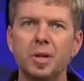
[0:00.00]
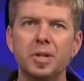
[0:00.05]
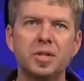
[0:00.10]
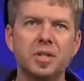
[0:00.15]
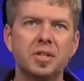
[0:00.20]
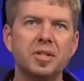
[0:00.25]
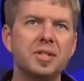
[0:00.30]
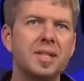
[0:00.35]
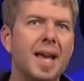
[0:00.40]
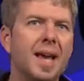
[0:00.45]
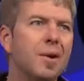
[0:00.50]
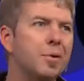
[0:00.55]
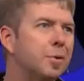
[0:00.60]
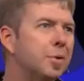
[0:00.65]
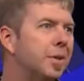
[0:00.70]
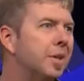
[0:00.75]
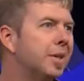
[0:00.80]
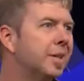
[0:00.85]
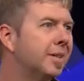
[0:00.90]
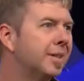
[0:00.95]
is a
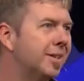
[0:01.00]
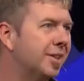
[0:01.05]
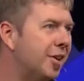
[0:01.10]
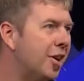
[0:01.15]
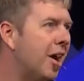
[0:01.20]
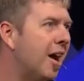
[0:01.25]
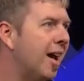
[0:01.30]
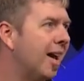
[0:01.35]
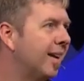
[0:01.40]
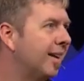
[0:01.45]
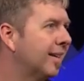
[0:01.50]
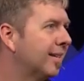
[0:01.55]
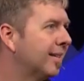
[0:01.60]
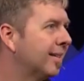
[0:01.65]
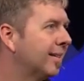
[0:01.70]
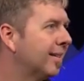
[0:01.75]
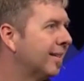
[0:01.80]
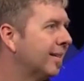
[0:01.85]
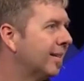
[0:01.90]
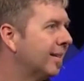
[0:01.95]
sound God.
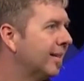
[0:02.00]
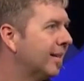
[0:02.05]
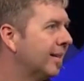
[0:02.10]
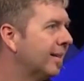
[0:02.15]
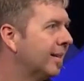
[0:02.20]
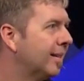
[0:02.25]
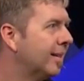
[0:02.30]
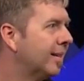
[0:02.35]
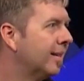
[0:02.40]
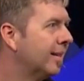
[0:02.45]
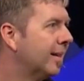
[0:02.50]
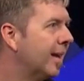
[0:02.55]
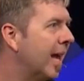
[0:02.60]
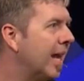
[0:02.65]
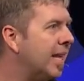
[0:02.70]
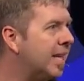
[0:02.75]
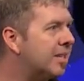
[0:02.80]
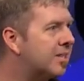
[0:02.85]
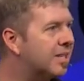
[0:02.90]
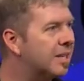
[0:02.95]

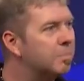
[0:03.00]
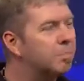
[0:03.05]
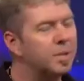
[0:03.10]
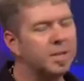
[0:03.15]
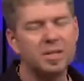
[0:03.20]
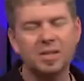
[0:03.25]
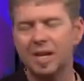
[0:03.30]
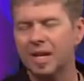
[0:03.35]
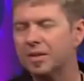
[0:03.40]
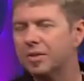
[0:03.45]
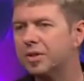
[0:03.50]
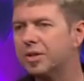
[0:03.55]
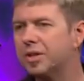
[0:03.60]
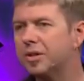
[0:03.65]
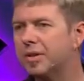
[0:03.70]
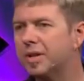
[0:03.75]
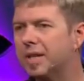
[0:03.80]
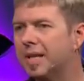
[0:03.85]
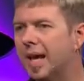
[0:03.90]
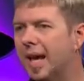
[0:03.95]
And He simply says to
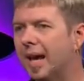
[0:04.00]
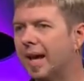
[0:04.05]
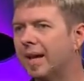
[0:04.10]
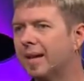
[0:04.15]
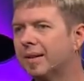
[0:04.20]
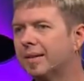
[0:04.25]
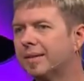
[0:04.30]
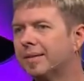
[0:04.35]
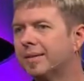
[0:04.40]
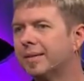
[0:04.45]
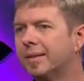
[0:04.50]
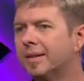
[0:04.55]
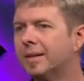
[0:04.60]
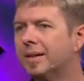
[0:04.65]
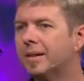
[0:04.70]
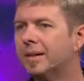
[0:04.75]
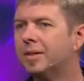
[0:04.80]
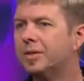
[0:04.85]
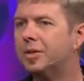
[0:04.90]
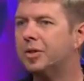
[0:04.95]
you today
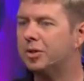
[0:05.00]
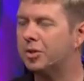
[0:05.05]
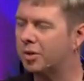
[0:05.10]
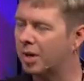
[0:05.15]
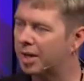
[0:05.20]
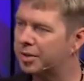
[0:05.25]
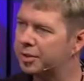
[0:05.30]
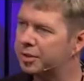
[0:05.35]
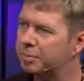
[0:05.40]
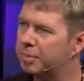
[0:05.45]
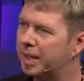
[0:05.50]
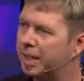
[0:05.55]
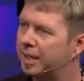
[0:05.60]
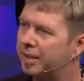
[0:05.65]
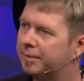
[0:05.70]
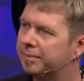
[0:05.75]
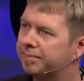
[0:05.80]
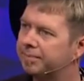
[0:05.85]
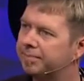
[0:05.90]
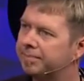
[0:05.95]
Do you trust
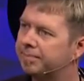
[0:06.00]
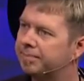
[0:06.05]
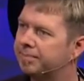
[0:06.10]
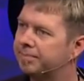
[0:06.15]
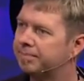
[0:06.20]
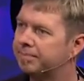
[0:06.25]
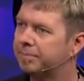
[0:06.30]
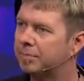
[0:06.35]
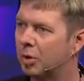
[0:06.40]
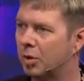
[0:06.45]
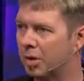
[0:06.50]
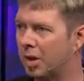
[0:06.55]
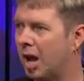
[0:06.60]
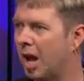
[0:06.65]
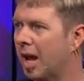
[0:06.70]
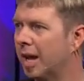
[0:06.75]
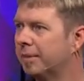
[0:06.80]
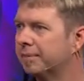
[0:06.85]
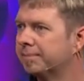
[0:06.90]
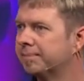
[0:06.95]
me? or
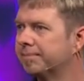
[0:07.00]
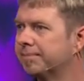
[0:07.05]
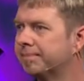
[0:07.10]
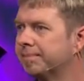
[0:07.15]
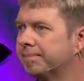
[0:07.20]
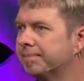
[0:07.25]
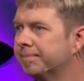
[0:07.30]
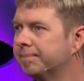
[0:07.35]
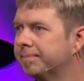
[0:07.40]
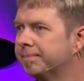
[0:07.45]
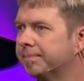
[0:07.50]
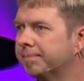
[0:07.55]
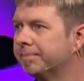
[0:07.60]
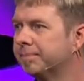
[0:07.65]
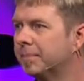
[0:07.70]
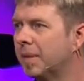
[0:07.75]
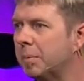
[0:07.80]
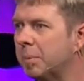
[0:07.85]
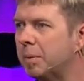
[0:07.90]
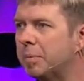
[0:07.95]
not.
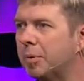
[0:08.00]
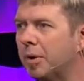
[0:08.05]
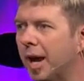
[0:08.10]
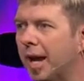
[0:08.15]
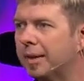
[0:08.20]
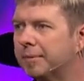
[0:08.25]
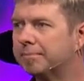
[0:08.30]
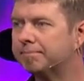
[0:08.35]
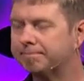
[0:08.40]
Let me pray.